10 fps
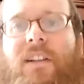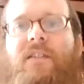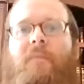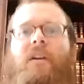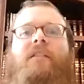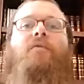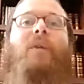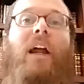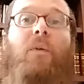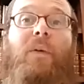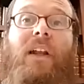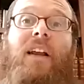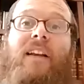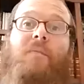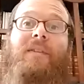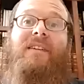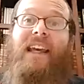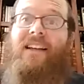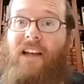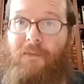It's a month of when I realized the
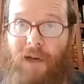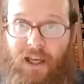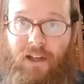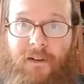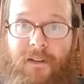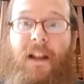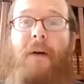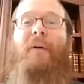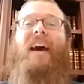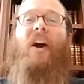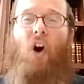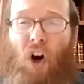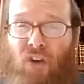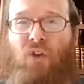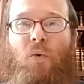mistakes I made. But I also